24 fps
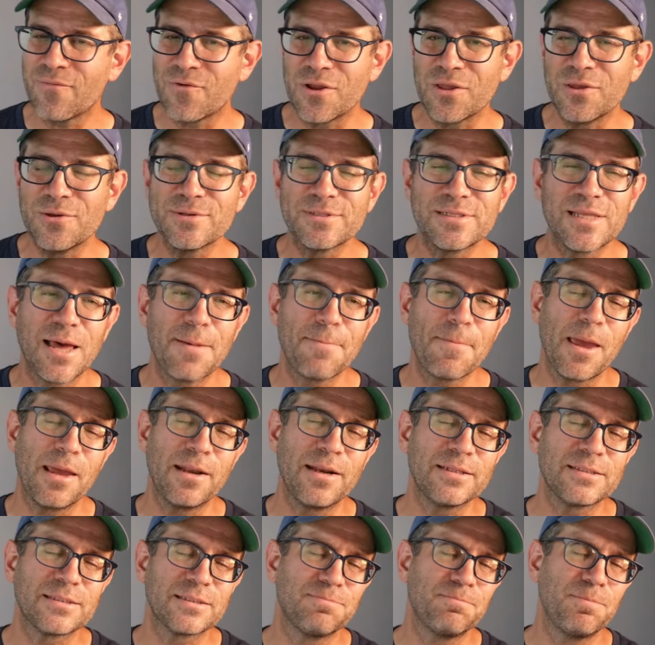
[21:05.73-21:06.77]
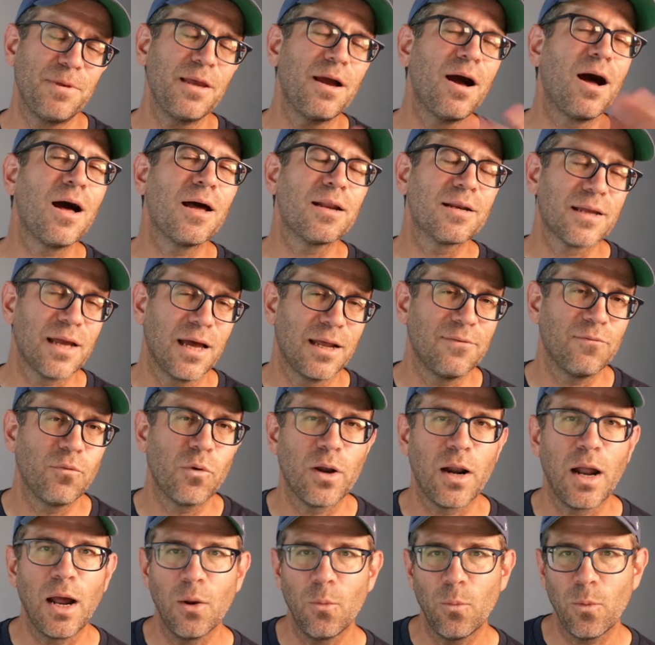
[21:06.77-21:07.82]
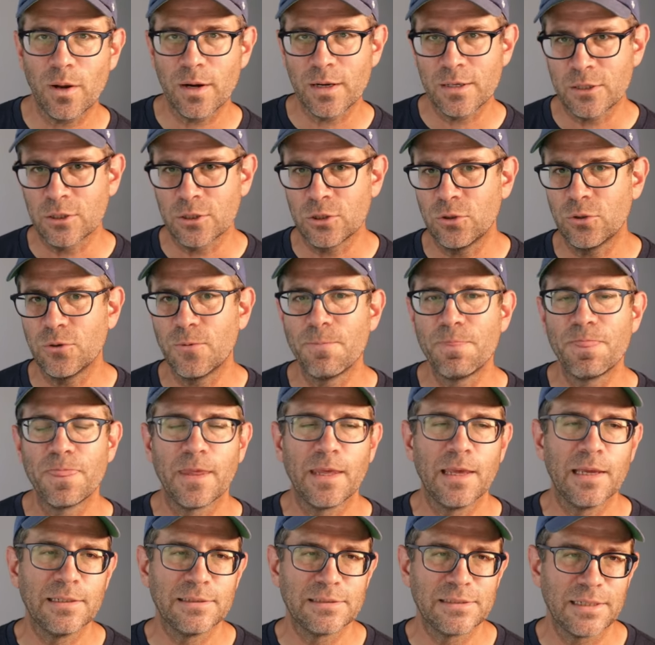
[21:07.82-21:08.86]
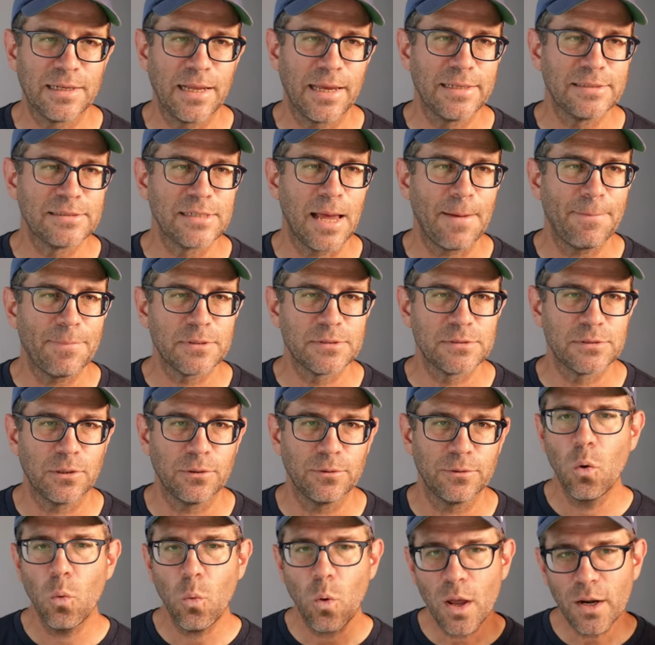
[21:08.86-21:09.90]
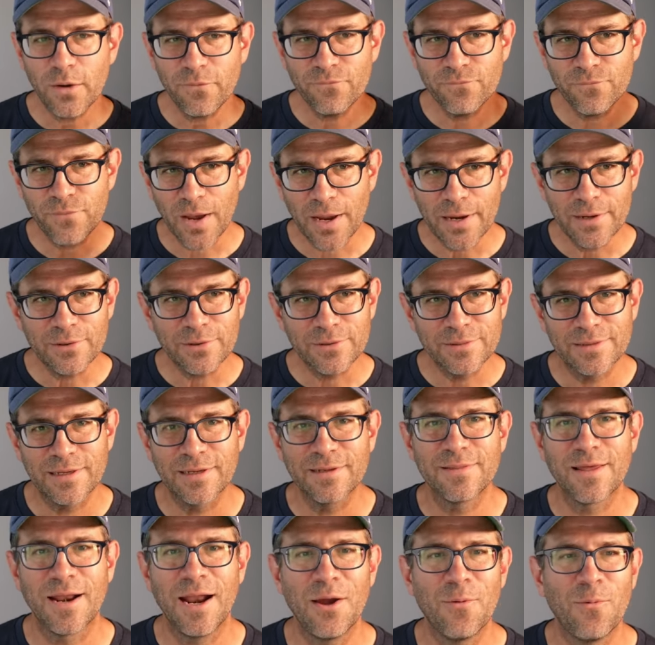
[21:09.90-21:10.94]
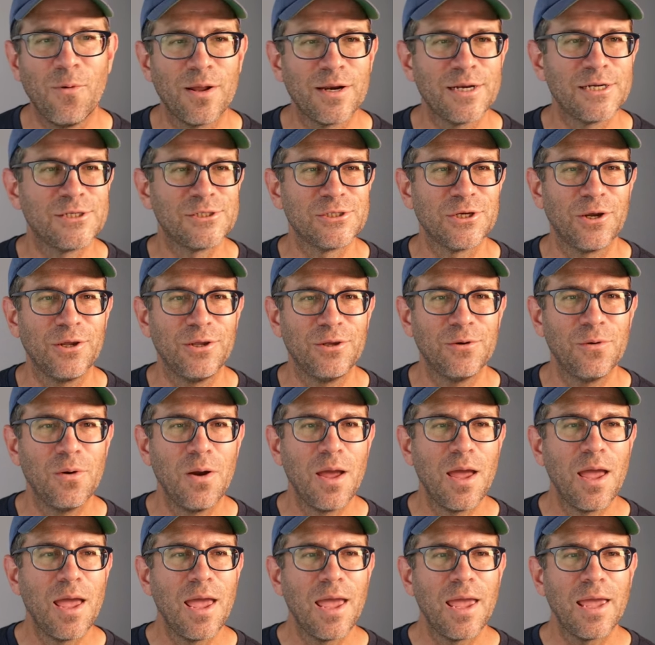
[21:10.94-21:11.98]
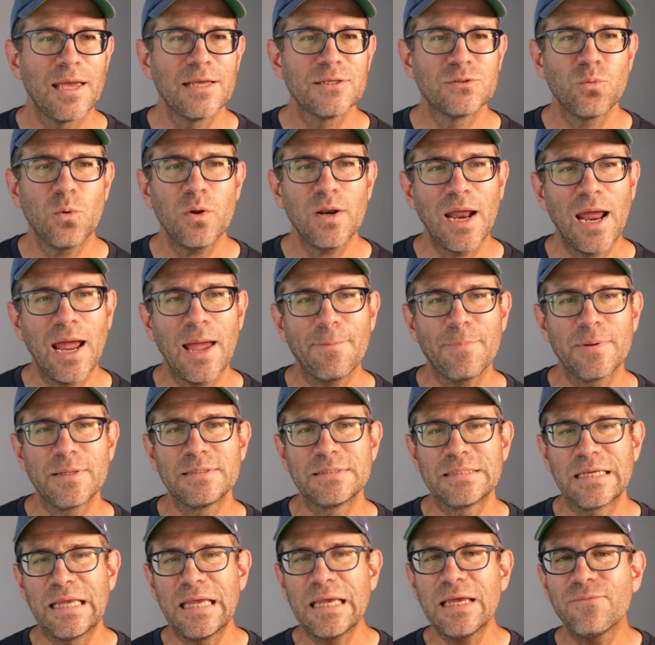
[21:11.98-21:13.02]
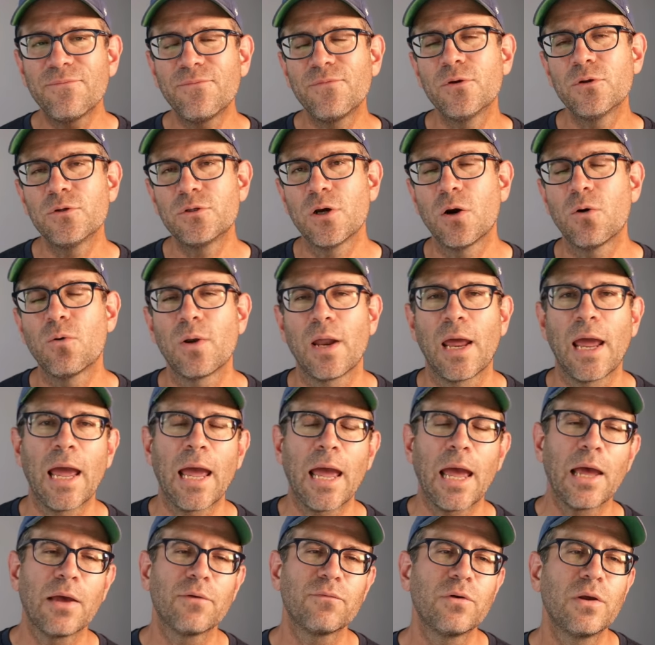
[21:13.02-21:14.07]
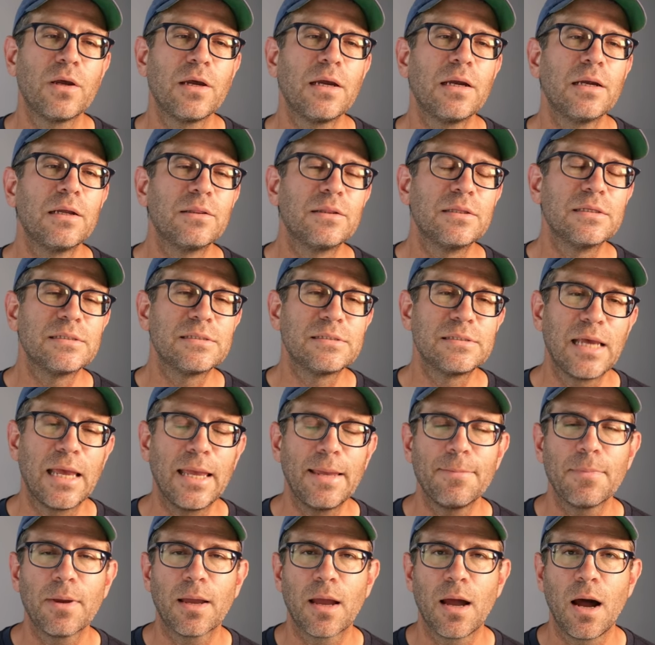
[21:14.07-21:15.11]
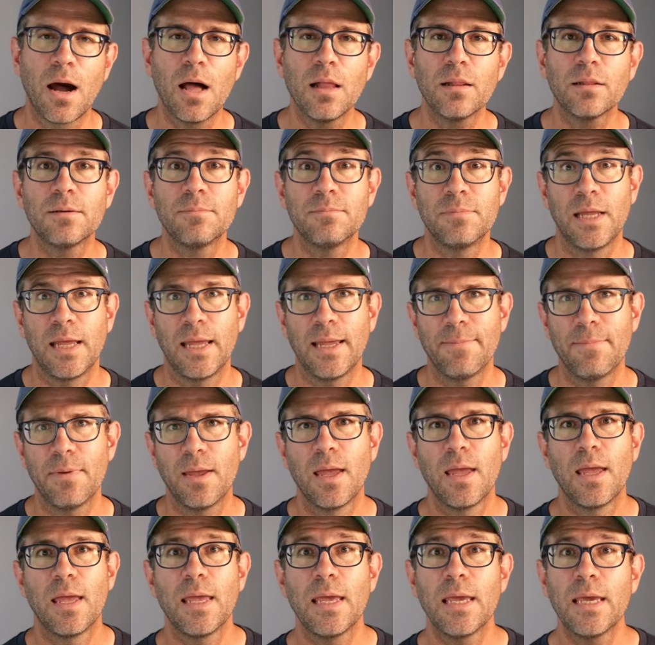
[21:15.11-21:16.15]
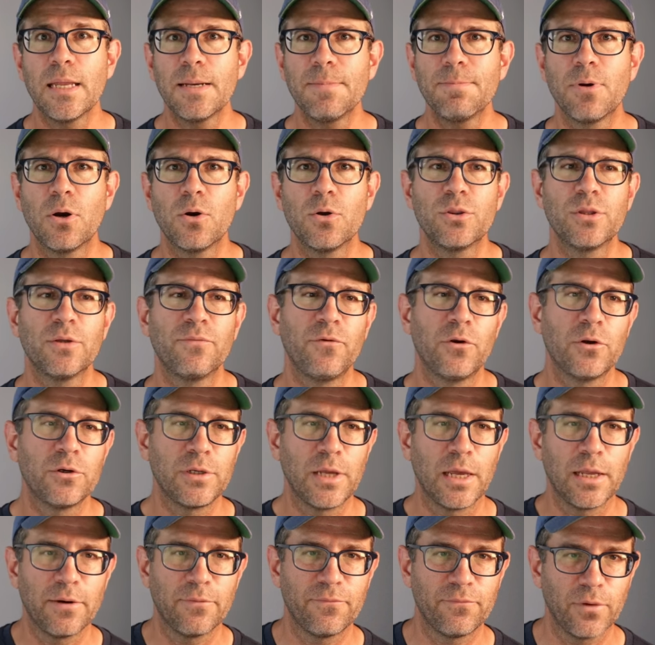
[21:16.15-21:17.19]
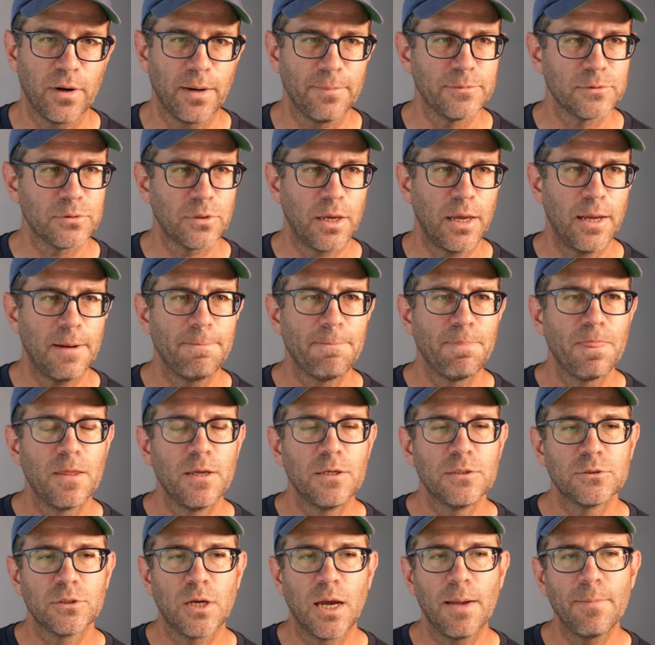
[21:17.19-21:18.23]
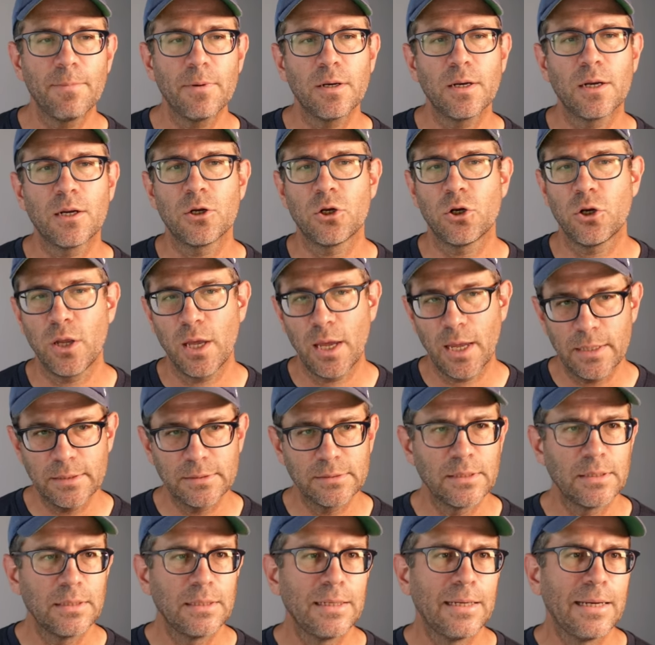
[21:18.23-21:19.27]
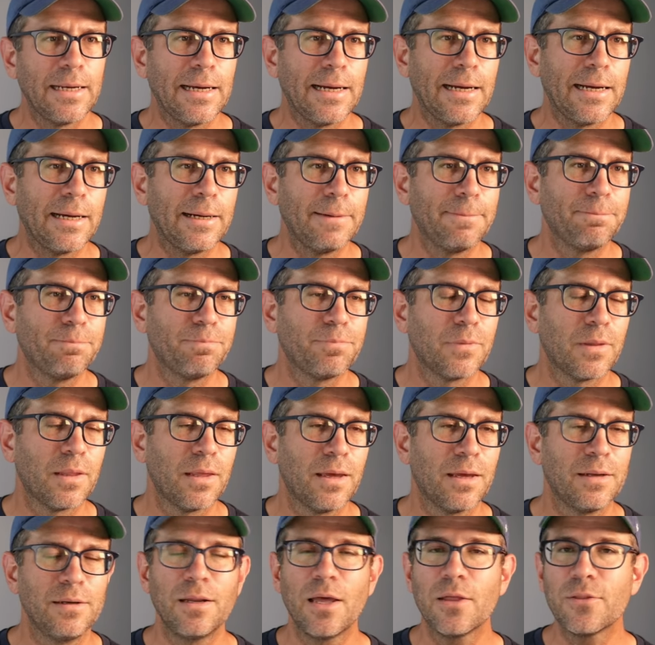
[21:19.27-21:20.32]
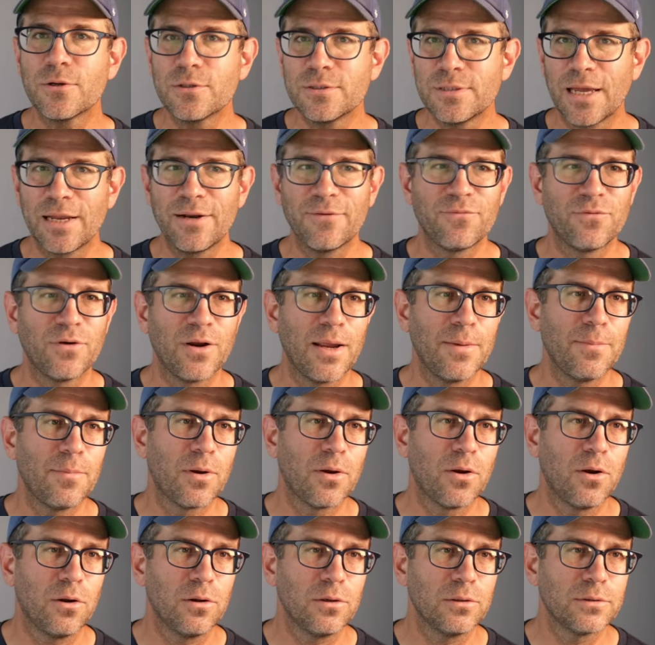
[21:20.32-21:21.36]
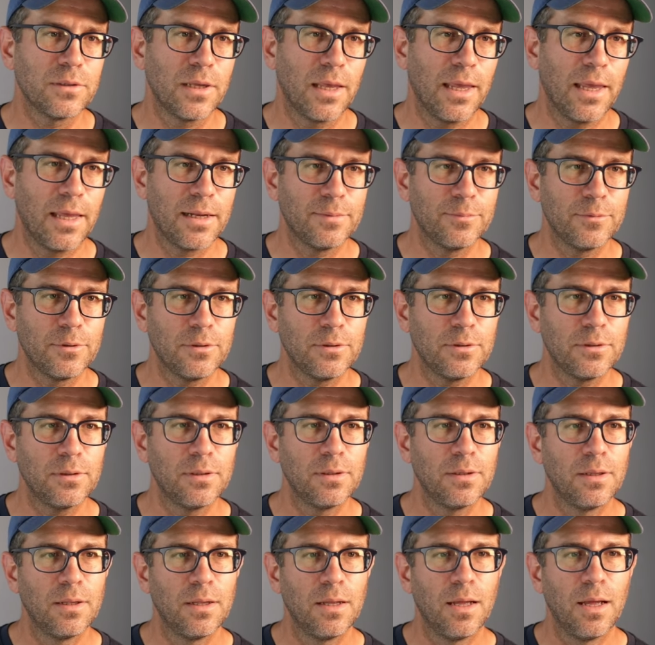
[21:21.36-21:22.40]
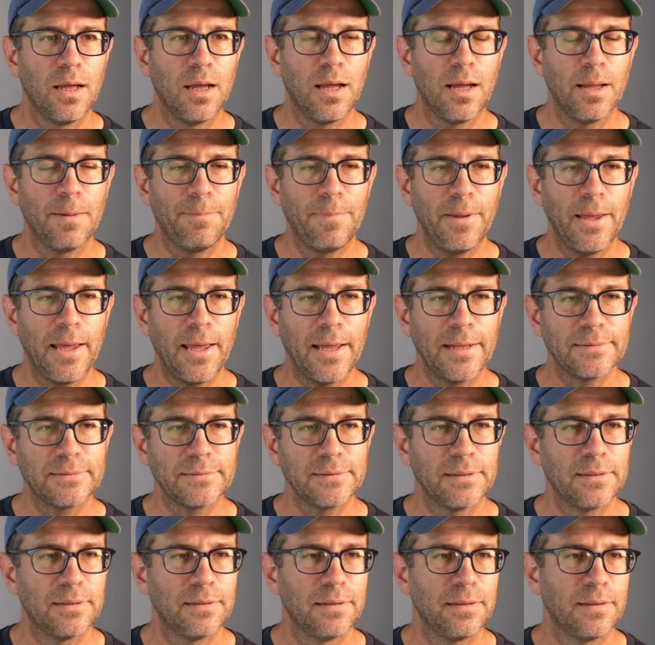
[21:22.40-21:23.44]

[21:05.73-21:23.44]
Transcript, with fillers: ever use them, and it's beyond kind of what I want to do in today's episode. One final thing that I want to show you is what happens if you don't have the same column name in both of your data frames, okay? So I'm gonna create um, another data frame called animal uh, pat.